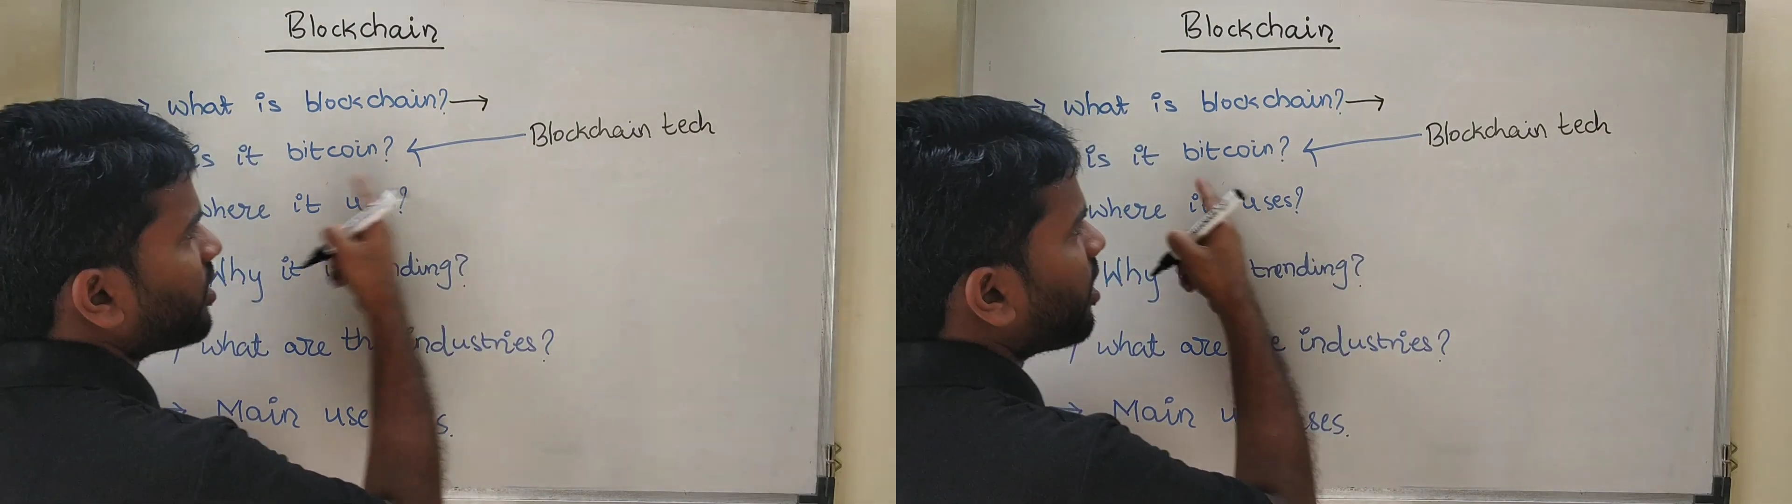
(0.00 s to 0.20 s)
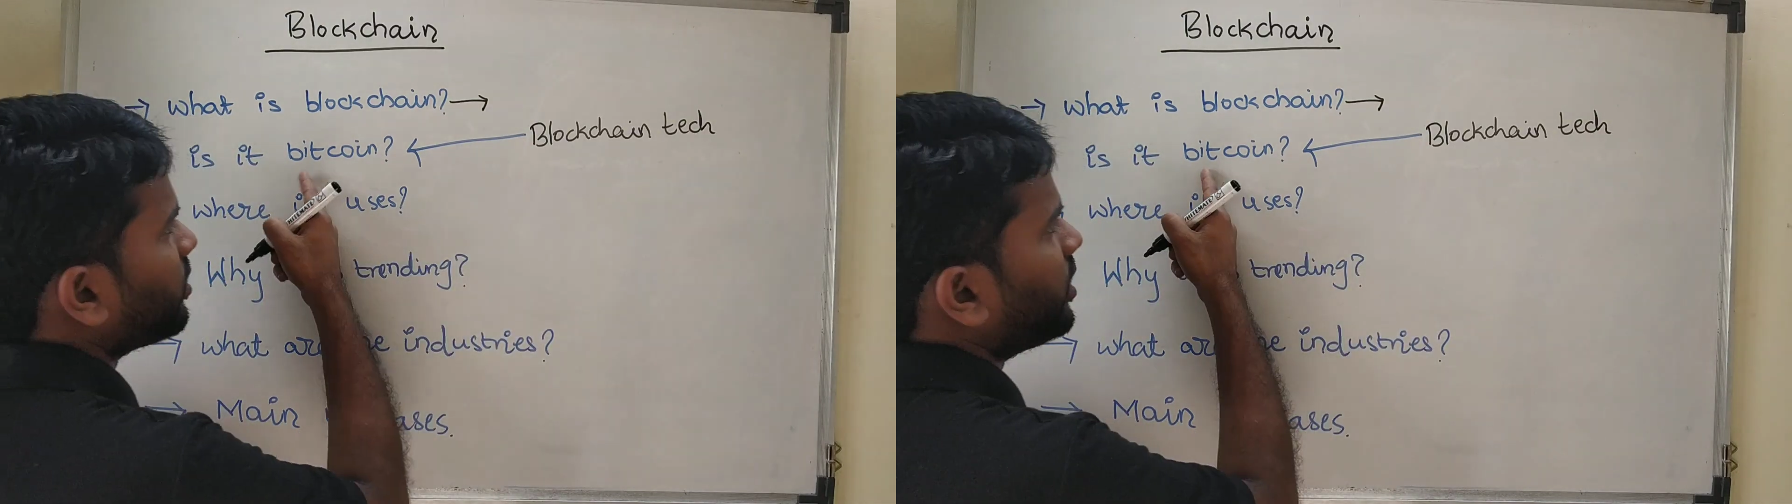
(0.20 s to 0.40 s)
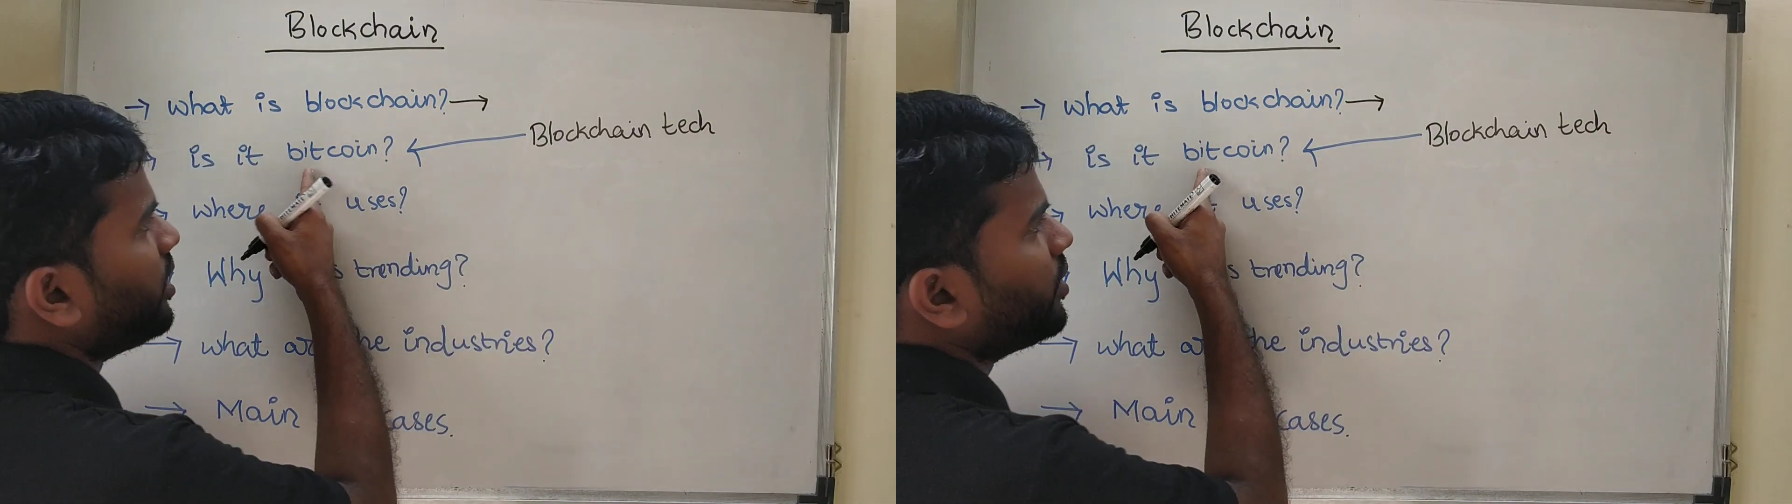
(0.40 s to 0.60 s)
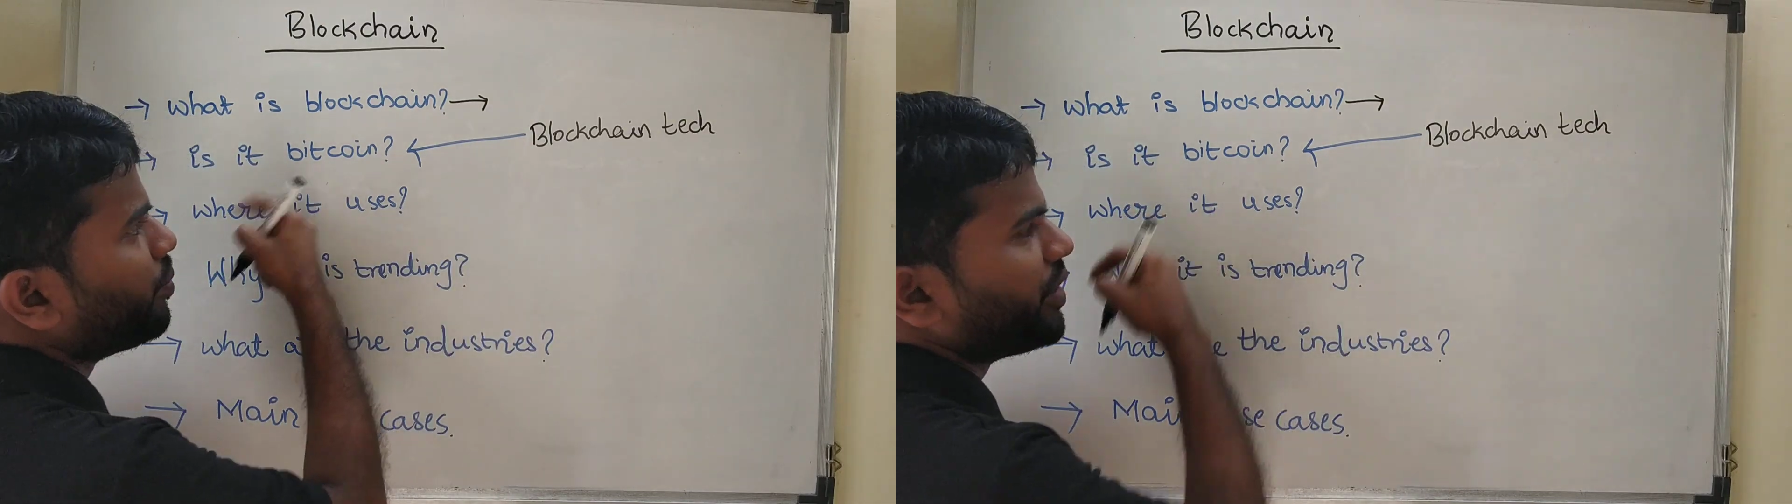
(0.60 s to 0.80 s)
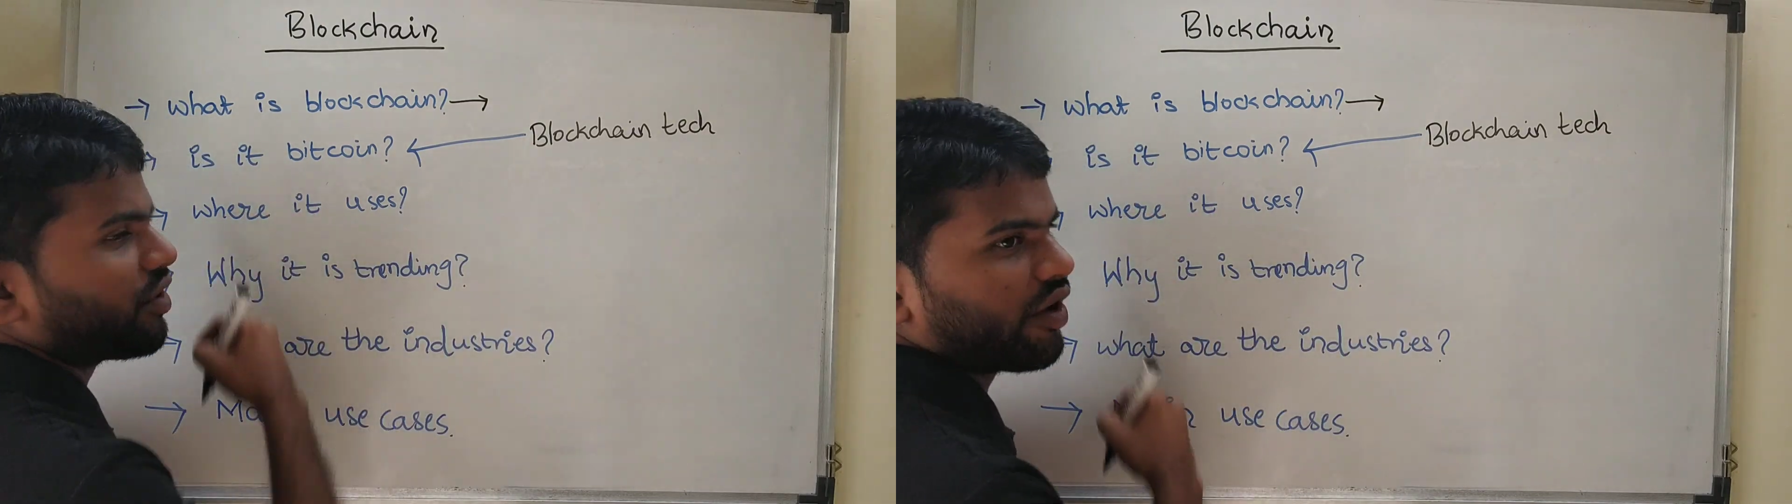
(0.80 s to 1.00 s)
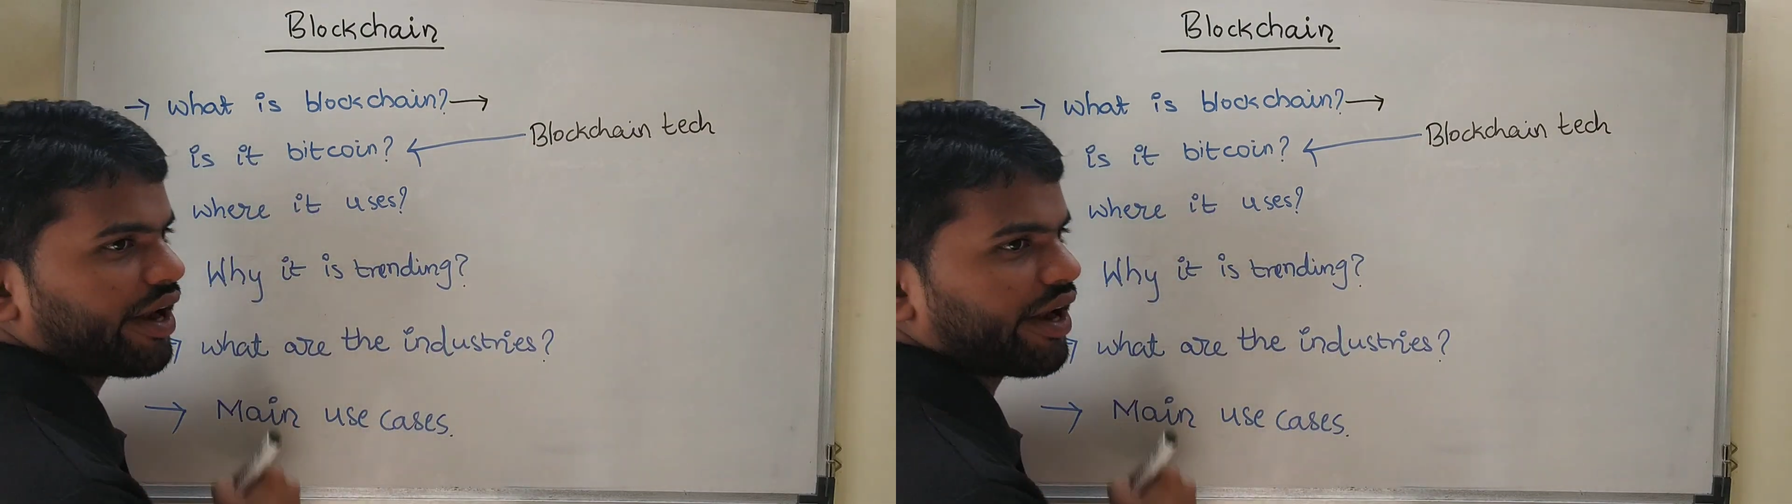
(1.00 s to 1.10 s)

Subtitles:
not the Bitcoin